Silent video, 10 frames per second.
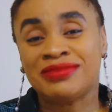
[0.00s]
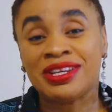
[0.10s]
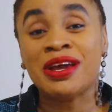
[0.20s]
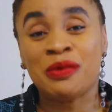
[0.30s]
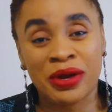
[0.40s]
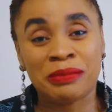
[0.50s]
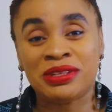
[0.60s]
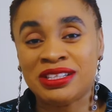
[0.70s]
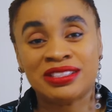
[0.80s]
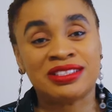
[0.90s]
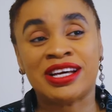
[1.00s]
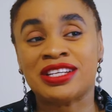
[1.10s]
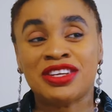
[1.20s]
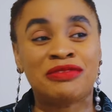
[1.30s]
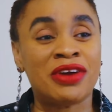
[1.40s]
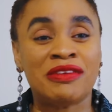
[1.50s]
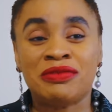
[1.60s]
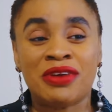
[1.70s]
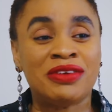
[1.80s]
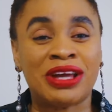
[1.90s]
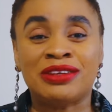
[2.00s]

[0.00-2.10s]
away, please. That's a very, very,